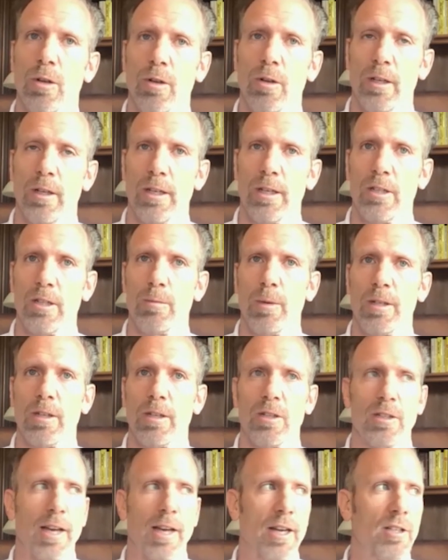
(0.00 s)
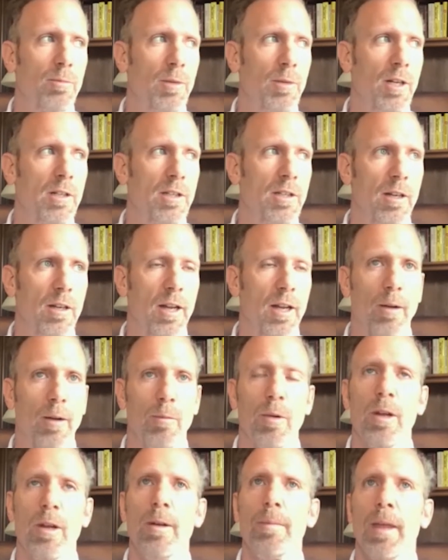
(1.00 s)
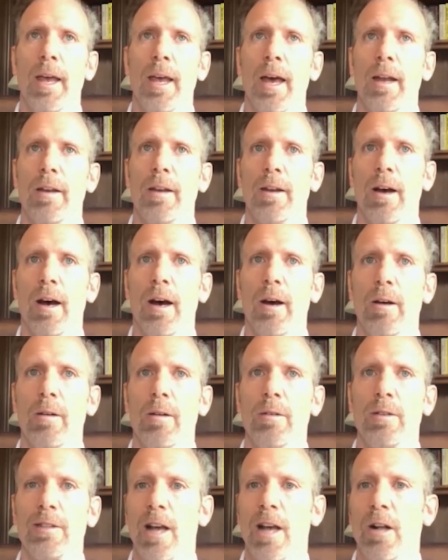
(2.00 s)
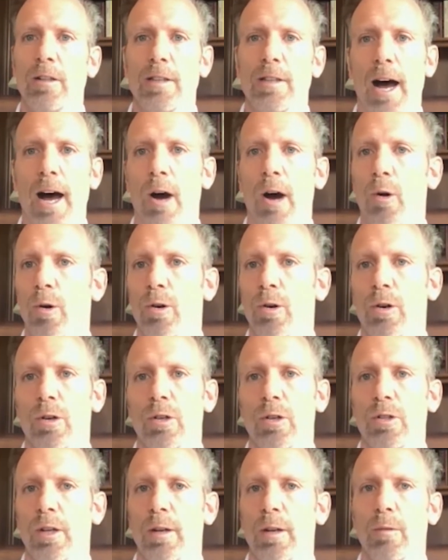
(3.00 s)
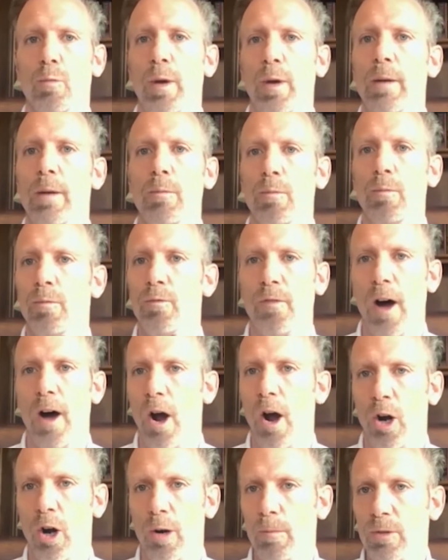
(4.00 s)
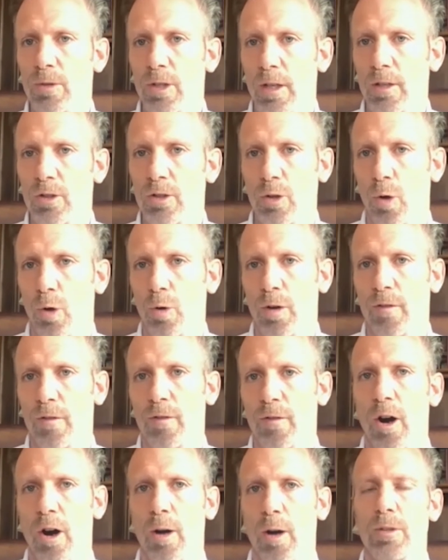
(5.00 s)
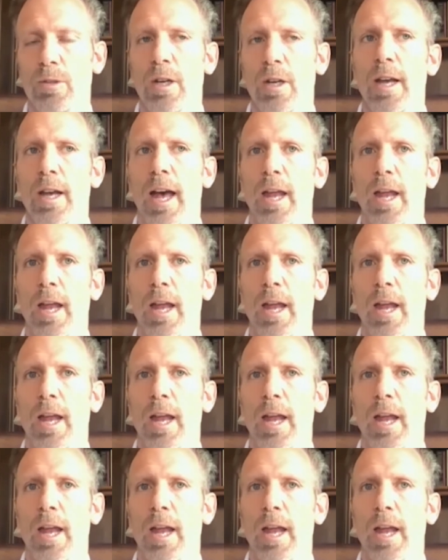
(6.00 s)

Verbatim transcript: easement assessments, and and and uh, cell towers and wind farms and solar farms.